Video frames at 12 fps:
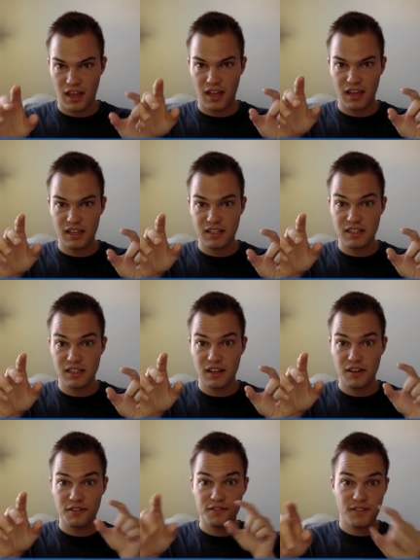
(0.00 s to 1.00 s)
and
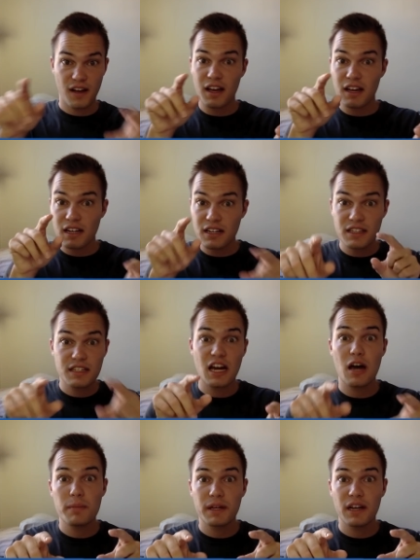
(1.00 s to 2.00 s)
find the
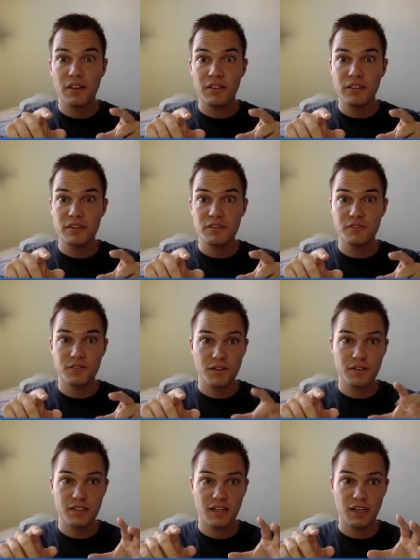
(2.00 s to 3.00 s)
topic areas in
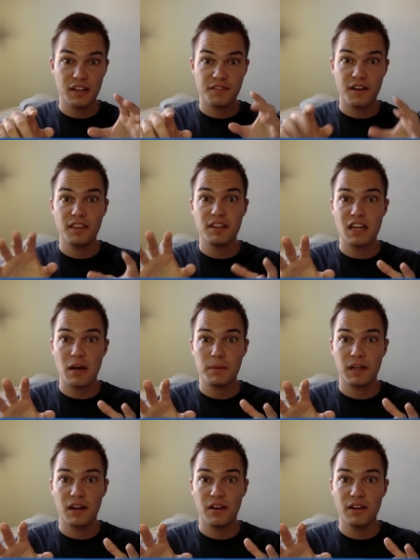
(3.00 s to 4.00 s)
first aid, find the
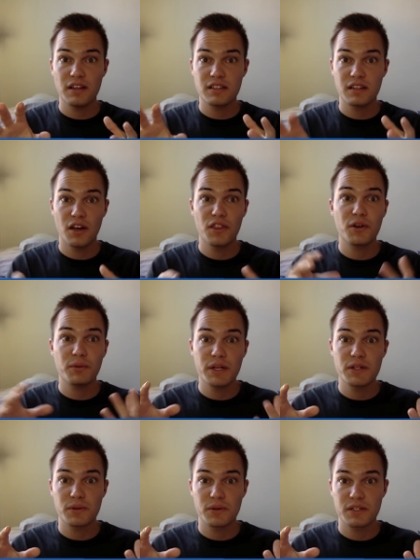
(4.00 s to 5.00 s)
topic areas in other
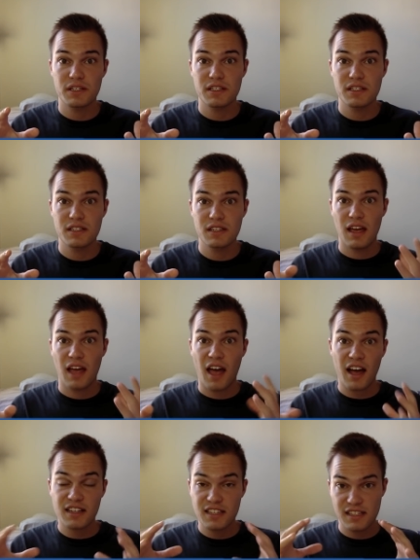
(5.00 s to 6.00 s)
resources,
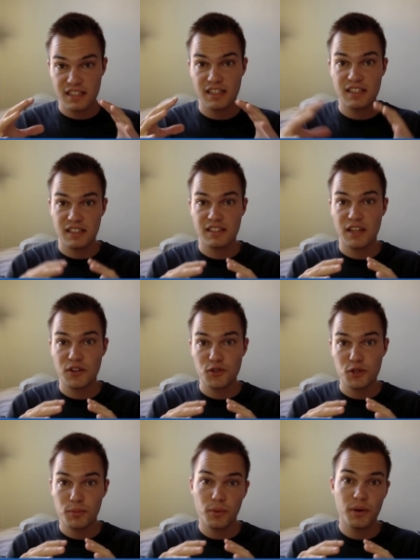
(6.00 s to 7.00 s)
access this
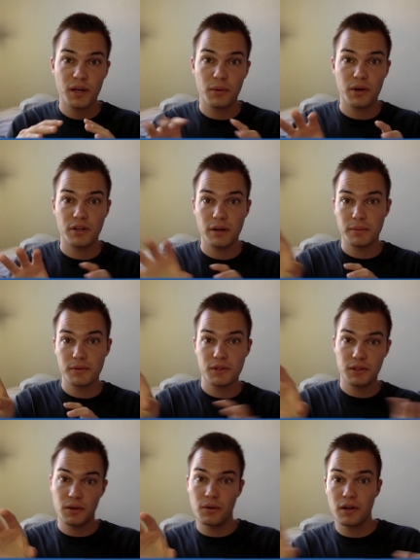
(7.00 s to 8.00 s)
central point where you're able to
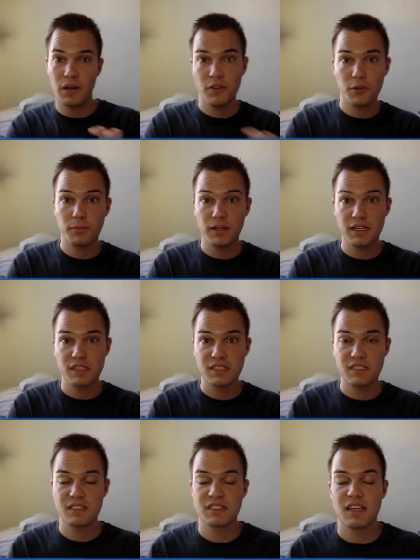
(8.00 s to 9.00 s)
go to other
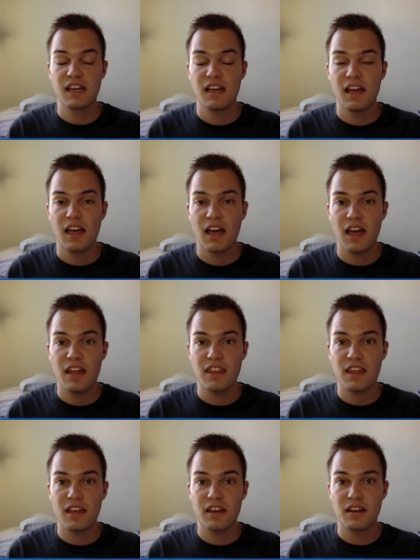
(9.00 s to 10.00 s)
places and
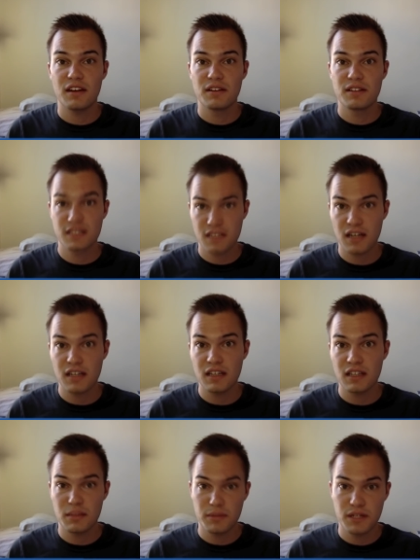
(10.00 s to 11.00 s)
then
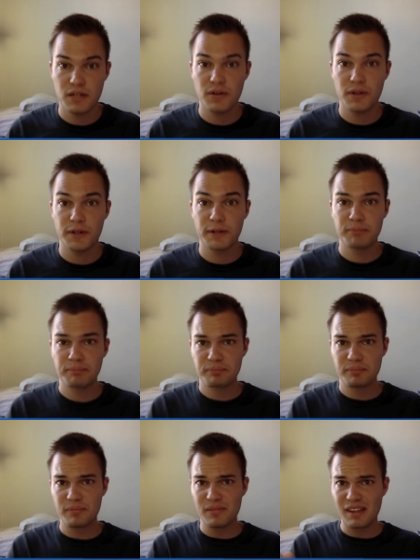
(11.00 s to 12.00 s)
study the material.
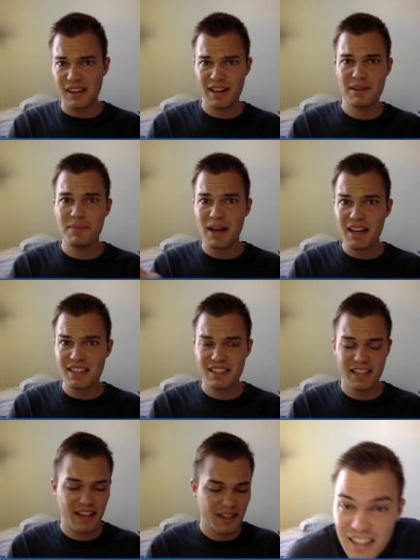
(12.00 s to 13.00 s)
And past
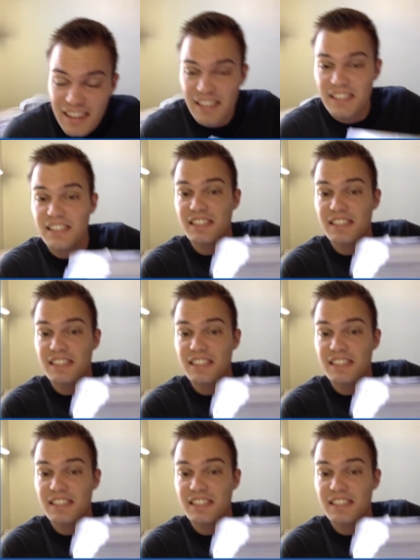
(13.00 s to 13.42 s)
that, this